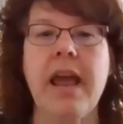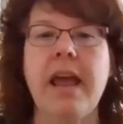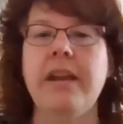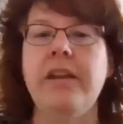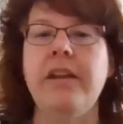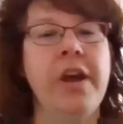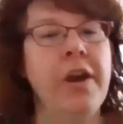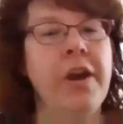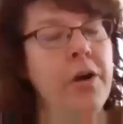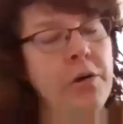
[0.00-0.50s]

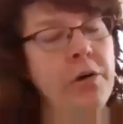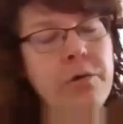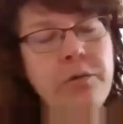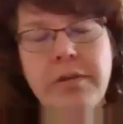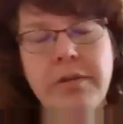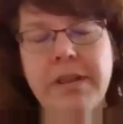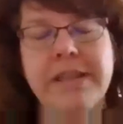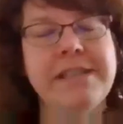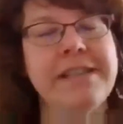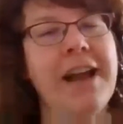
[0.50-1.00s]
No,
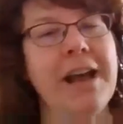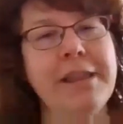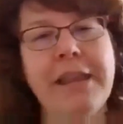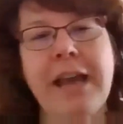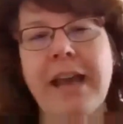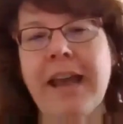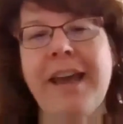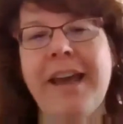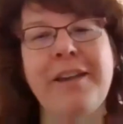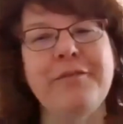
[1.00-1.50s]
it's not
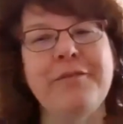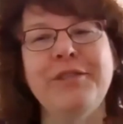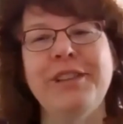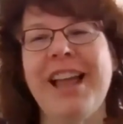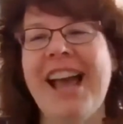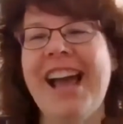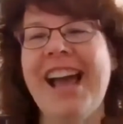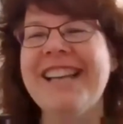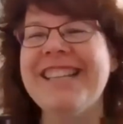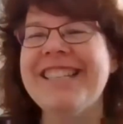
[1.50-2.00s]
that kind of
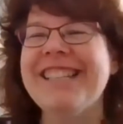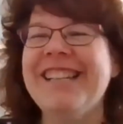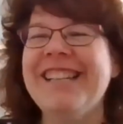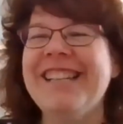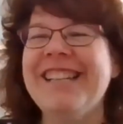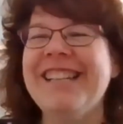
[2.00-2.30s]
class.